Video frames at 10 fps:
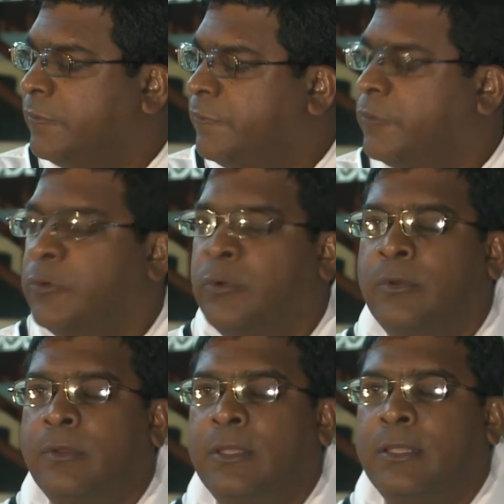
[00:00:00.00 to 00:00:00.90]

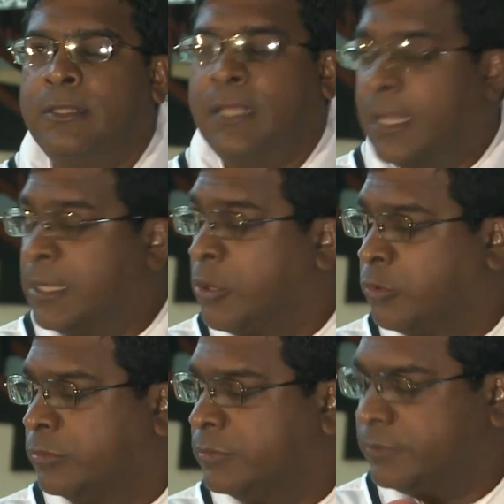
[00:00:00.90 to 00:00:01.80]
for the
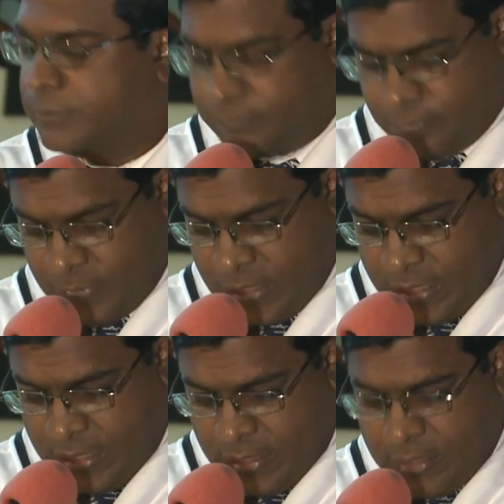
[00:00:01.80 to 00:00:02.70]
unknown.
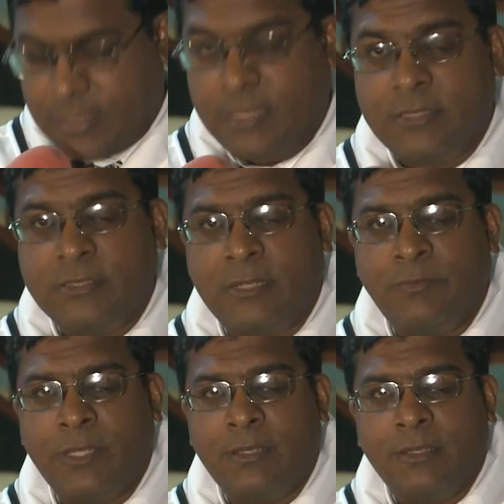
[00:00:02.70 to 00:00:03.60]
Ladies and
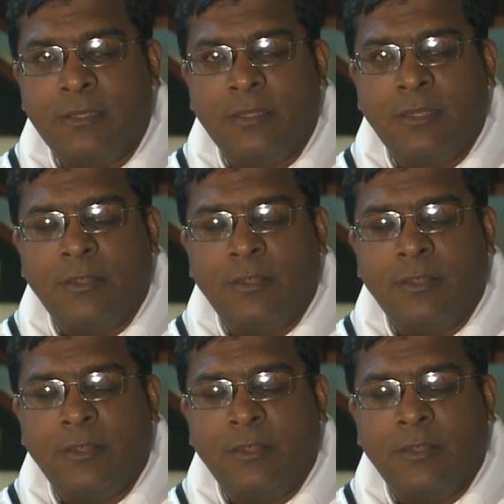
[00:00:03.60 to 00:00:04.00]
gentlemen,